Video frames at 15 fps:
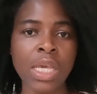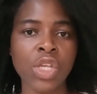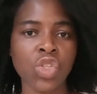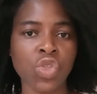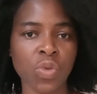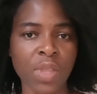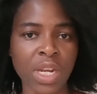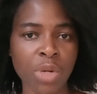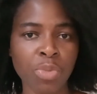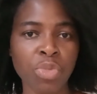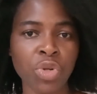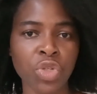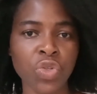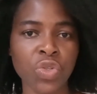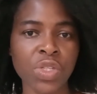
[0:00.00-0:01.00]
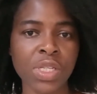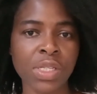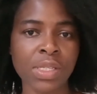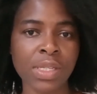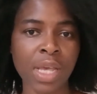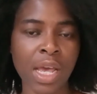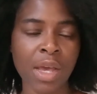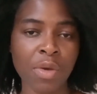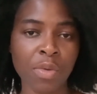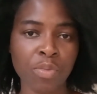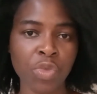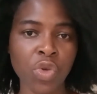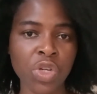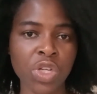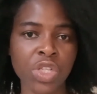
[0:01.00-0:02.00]
So then it produces
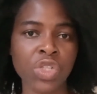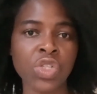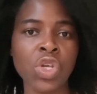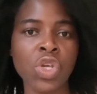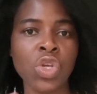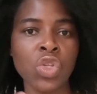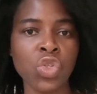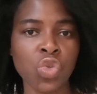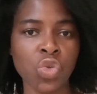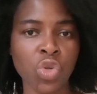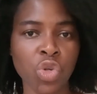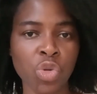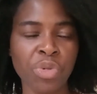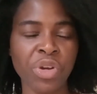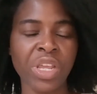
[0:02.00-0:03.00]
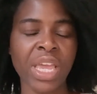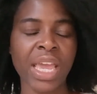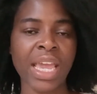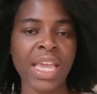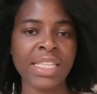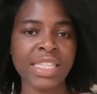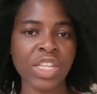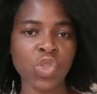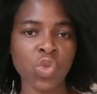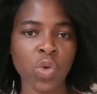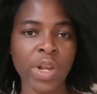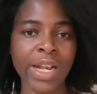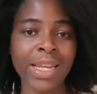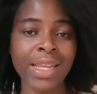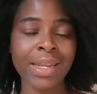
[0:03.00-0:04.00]
mucus to lubricate and to
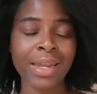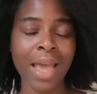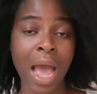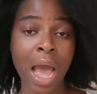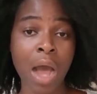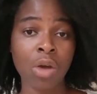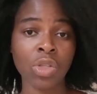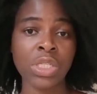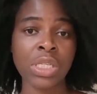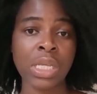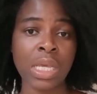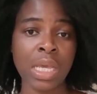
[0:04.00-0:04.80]
clean out